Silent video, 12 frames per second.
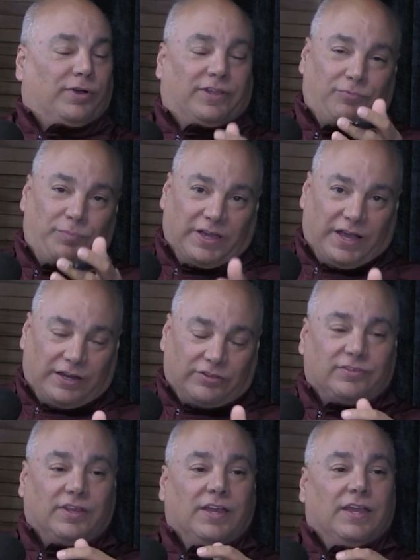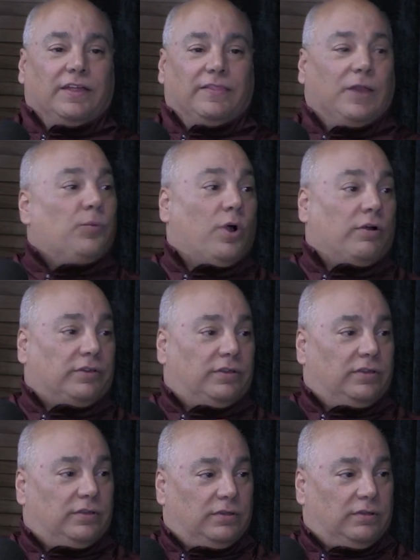Let's be honest, they weren't,
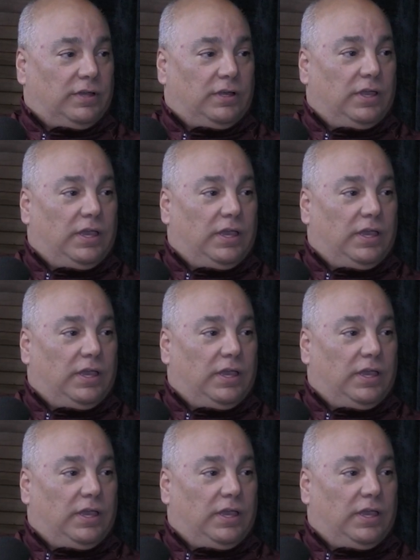right?